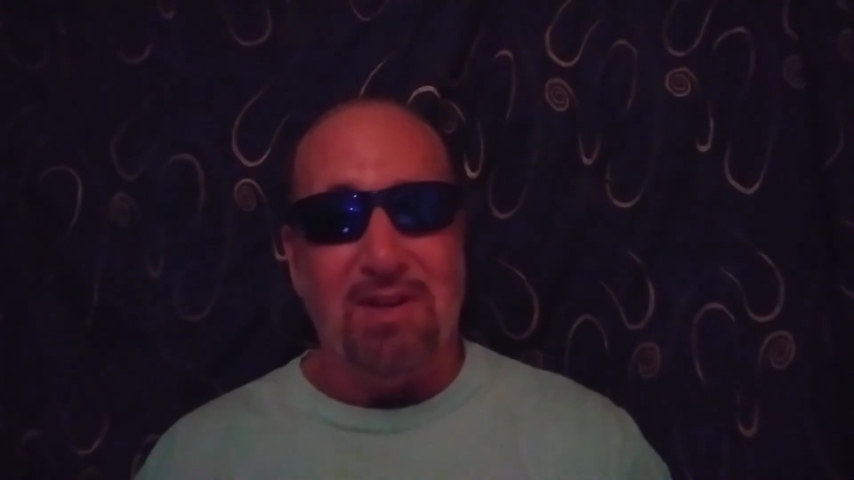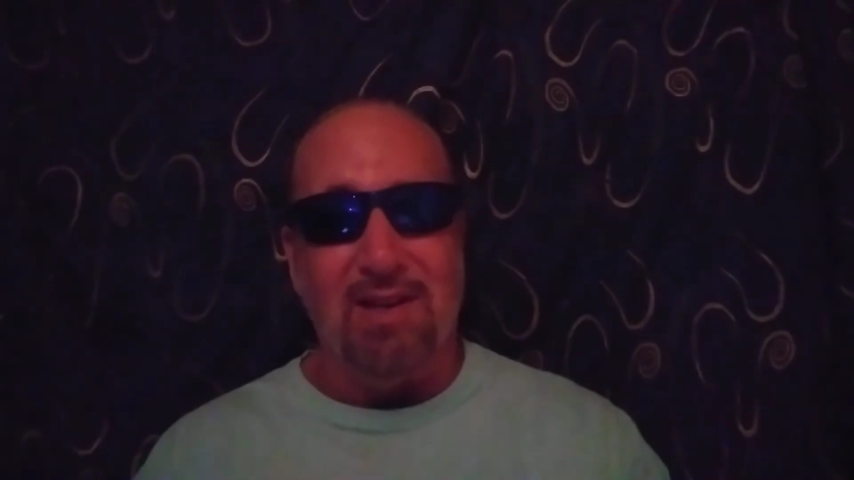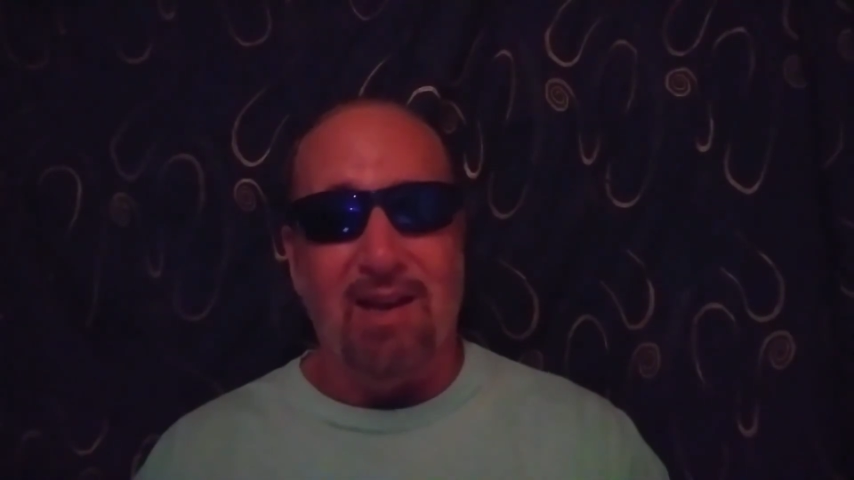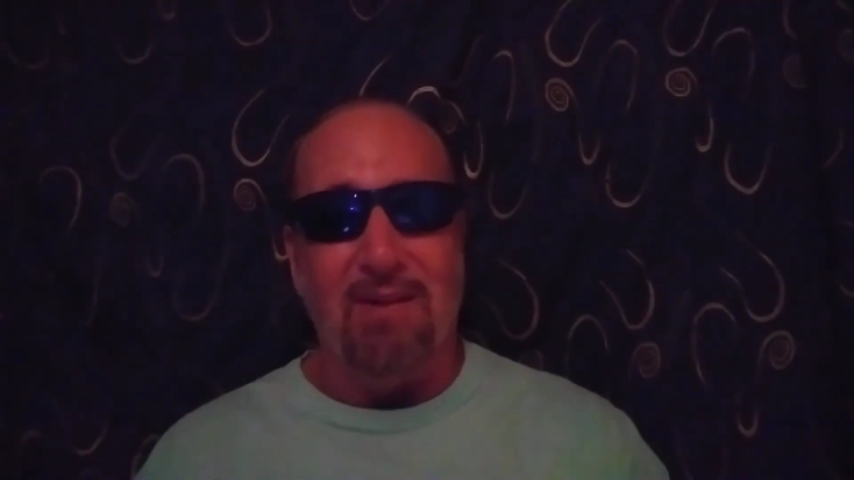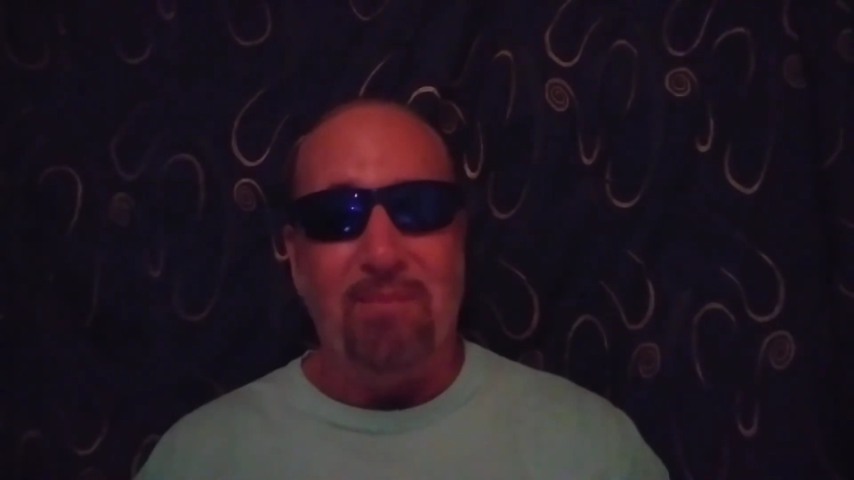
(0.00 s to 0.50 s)

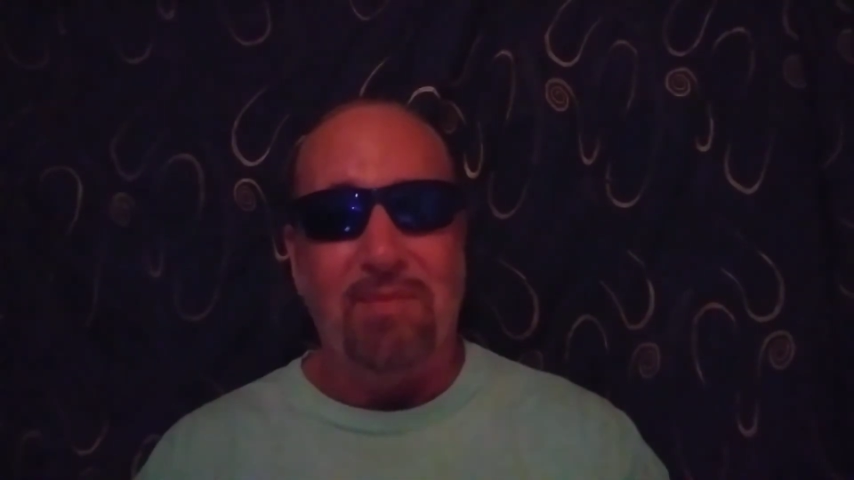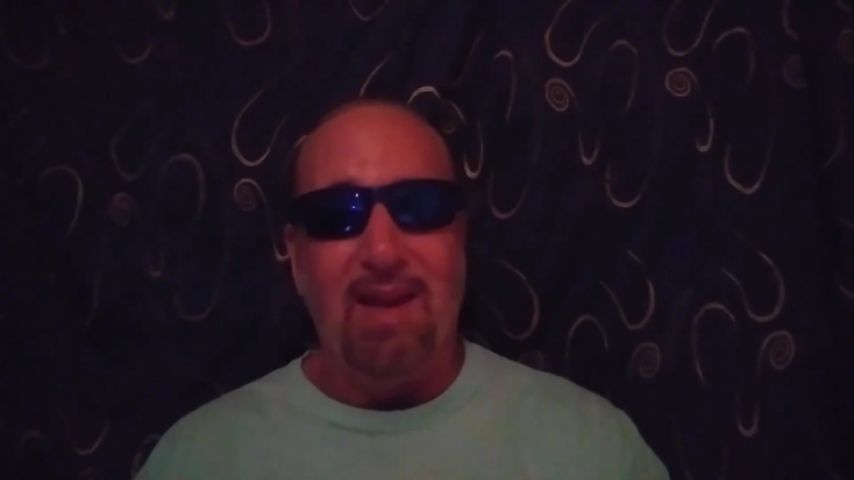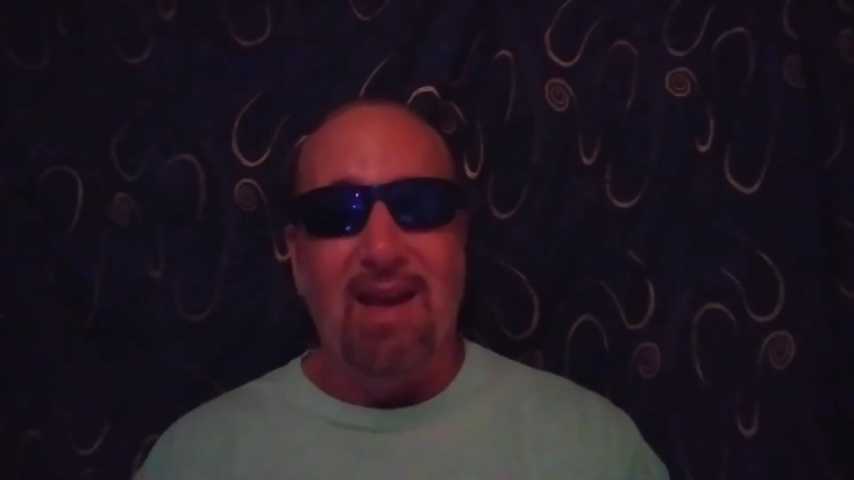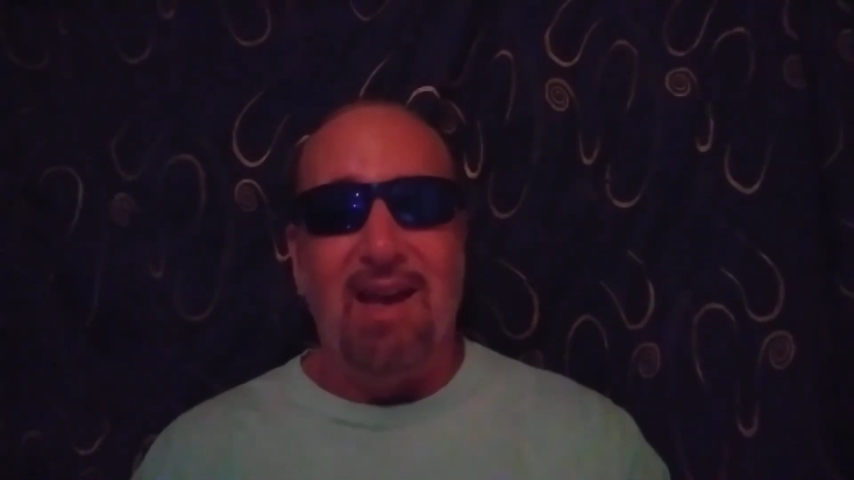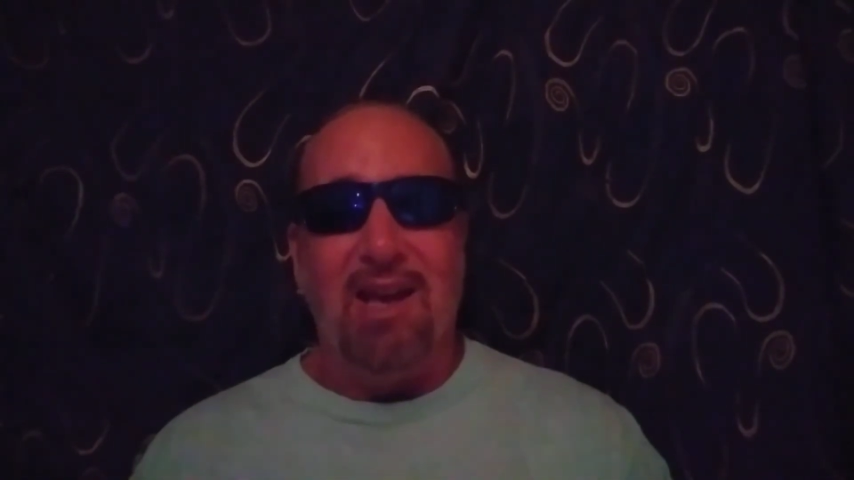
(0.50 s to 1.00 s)
say.
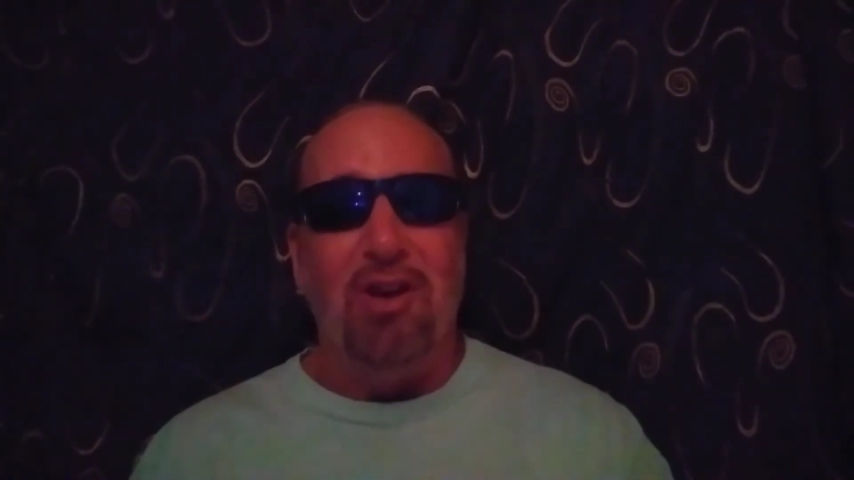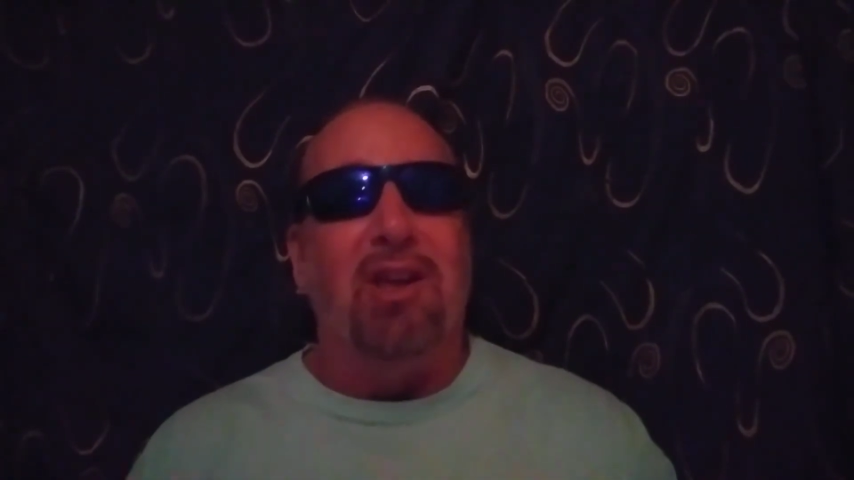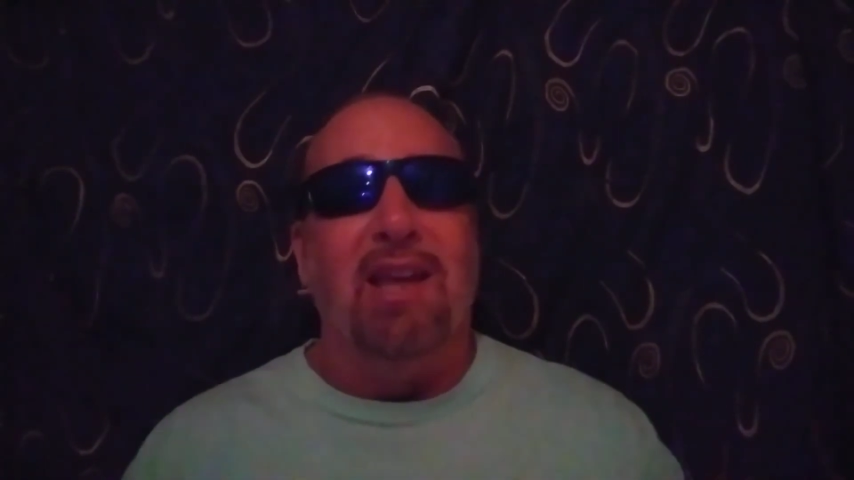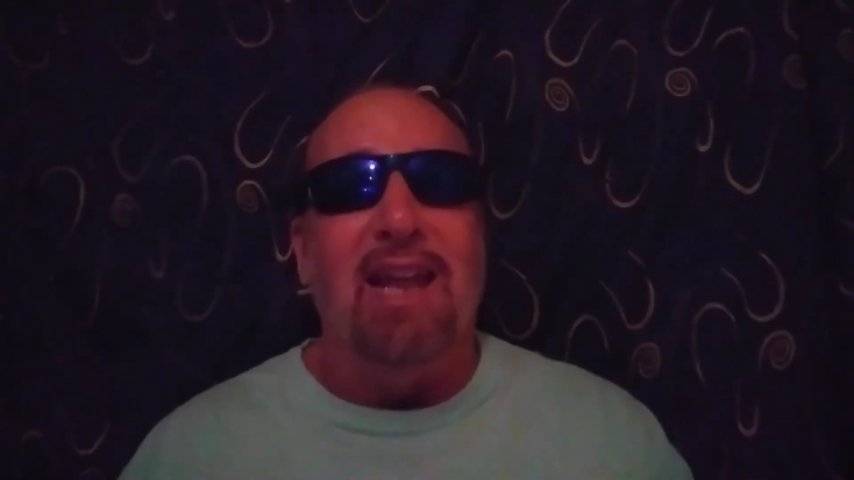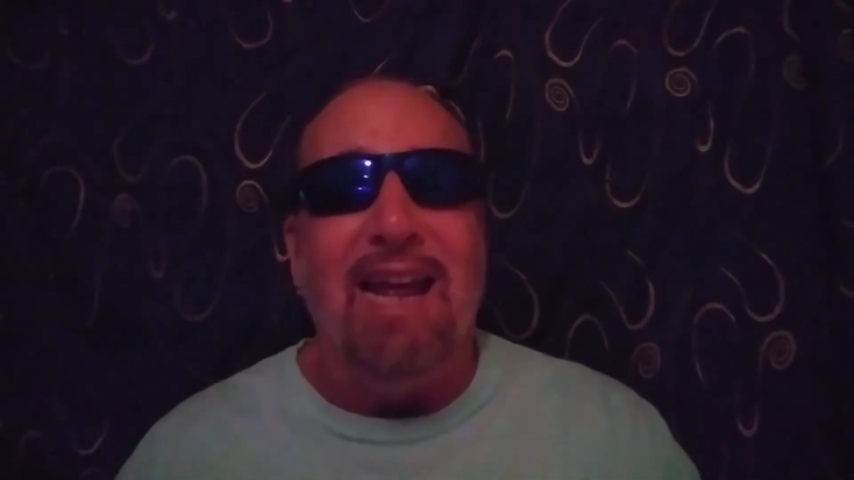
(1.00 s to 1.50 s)
You can get